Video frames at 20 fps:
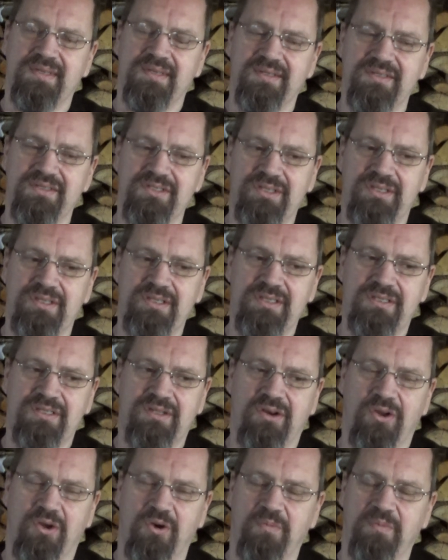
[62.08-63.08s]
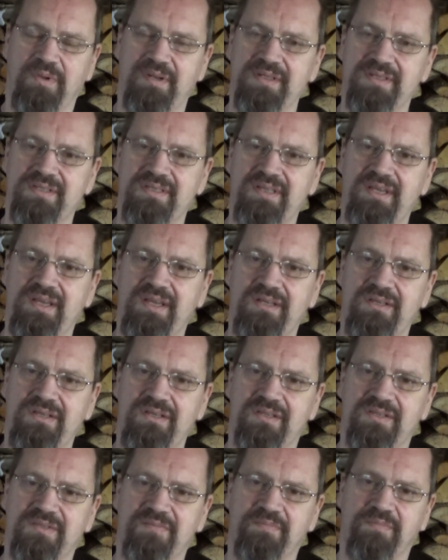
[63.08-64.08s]
See, these globalist
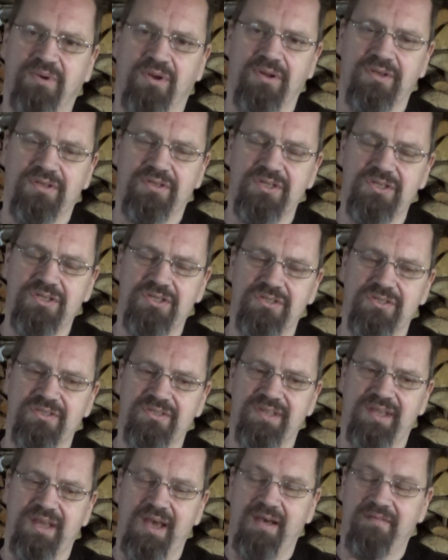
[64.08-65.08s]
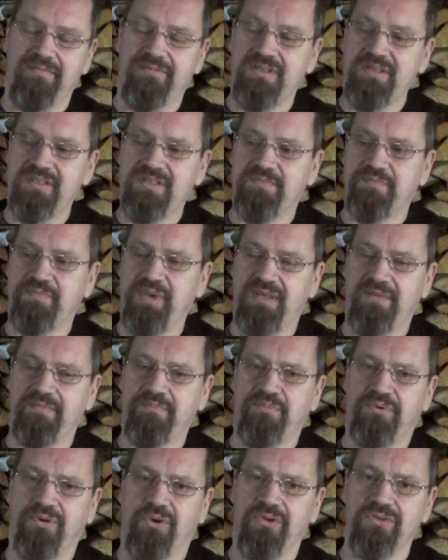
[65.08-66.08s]
idiot politicians, they have these
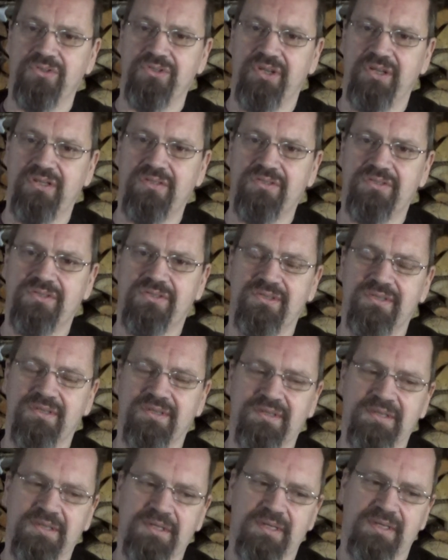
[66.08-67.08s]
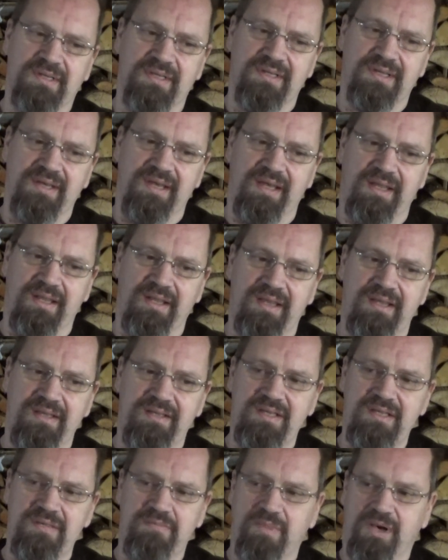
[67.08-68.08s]
pet projects and they
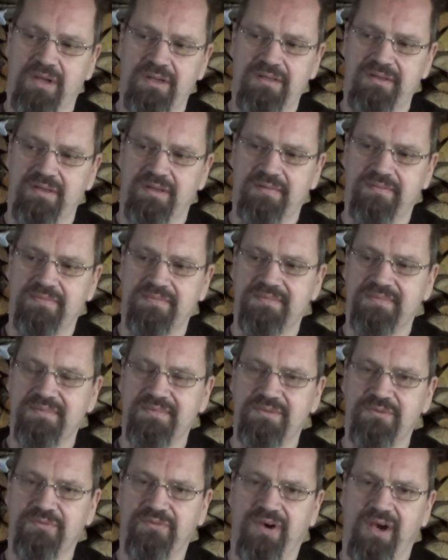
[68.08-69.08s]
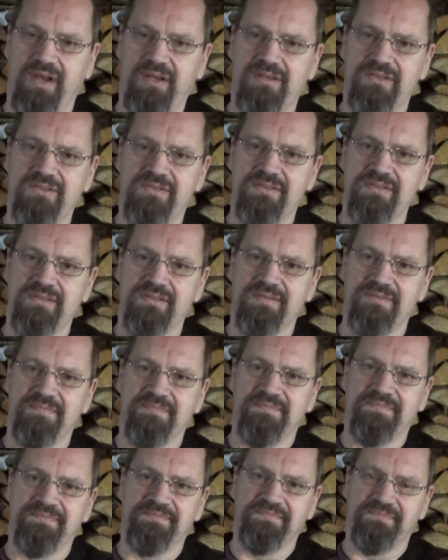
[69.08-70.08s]
need money to finance it.
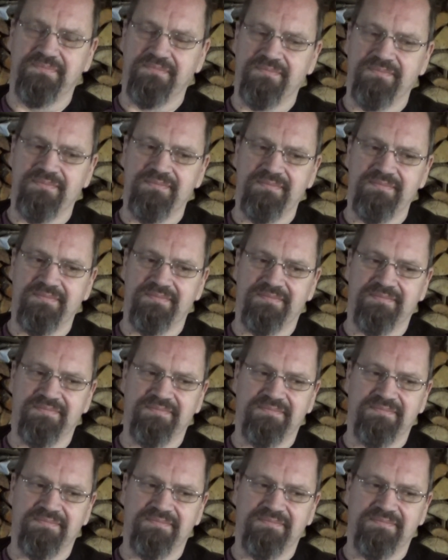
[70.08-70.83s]
And